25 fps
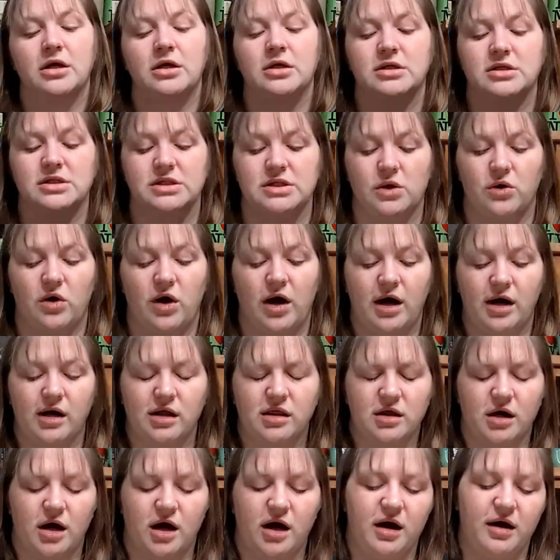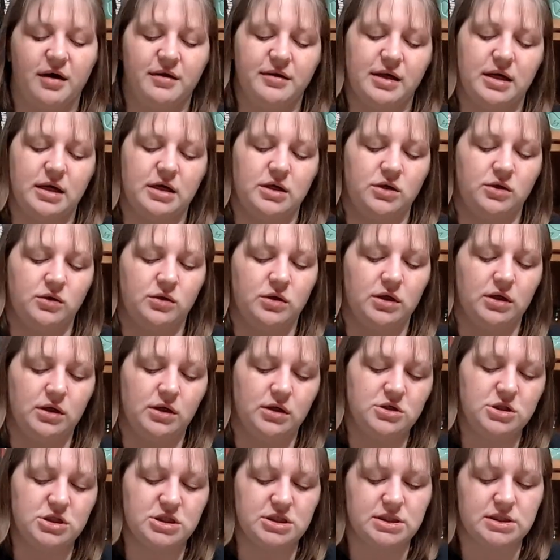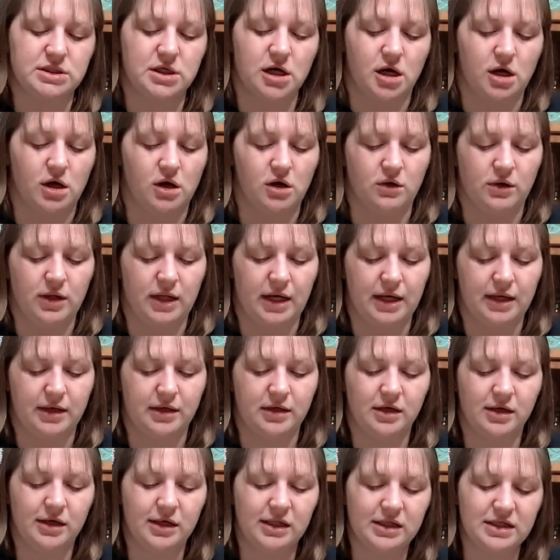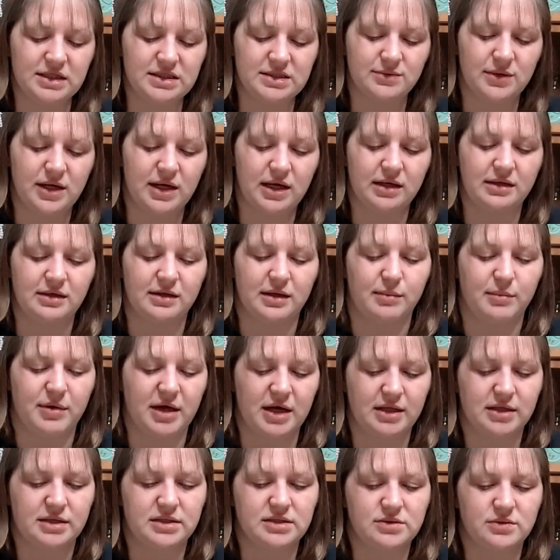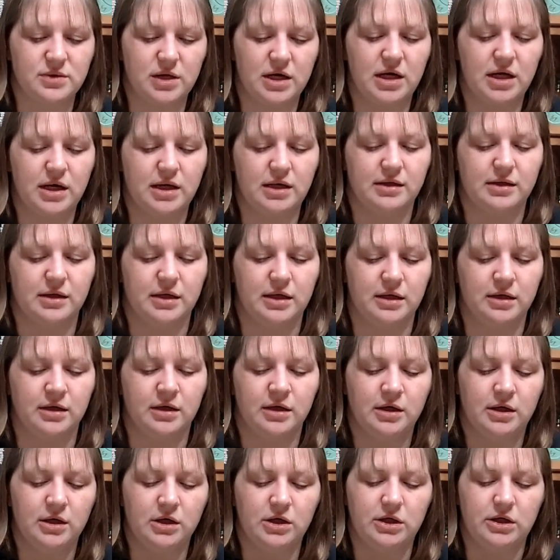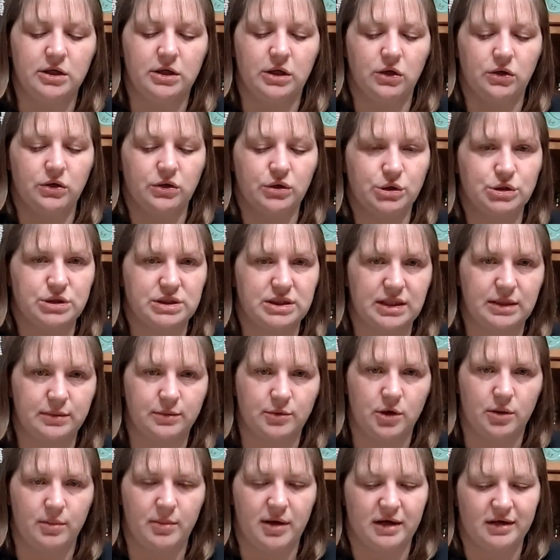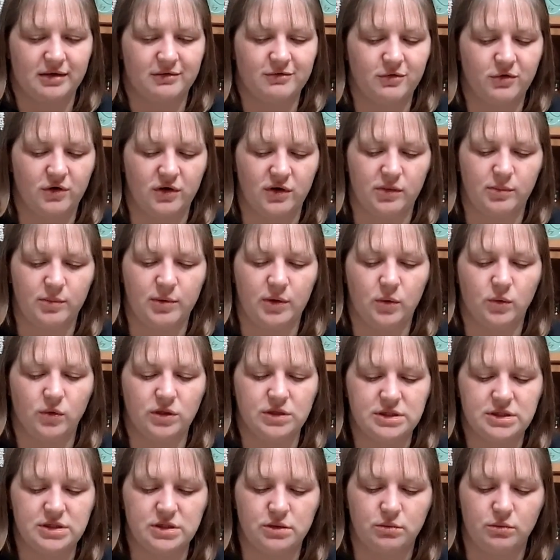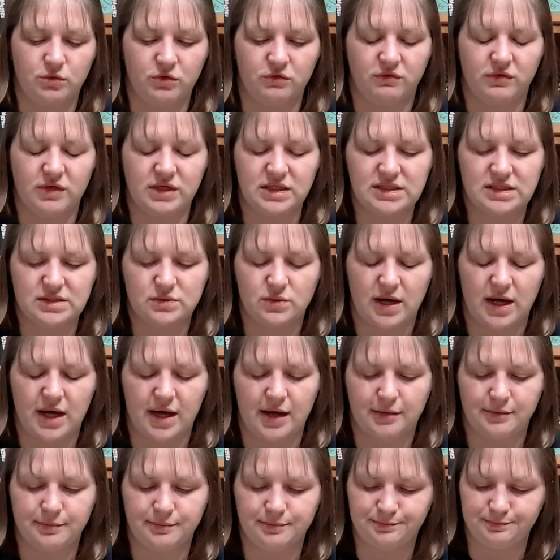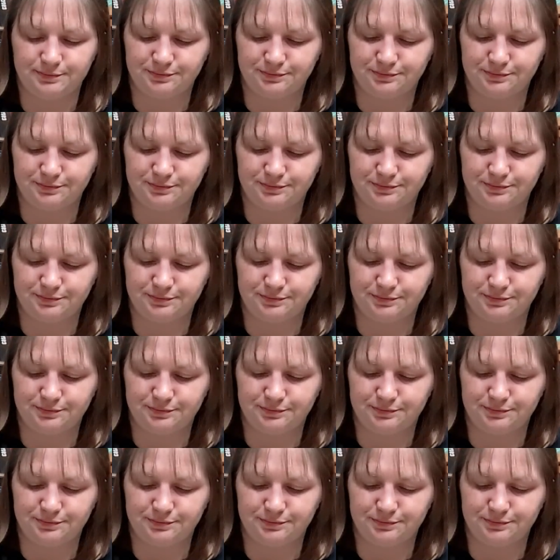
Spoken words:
so I thought that you could just go like this way and then back this way and then, you know, you could just keep going back and forth. But once you move this way,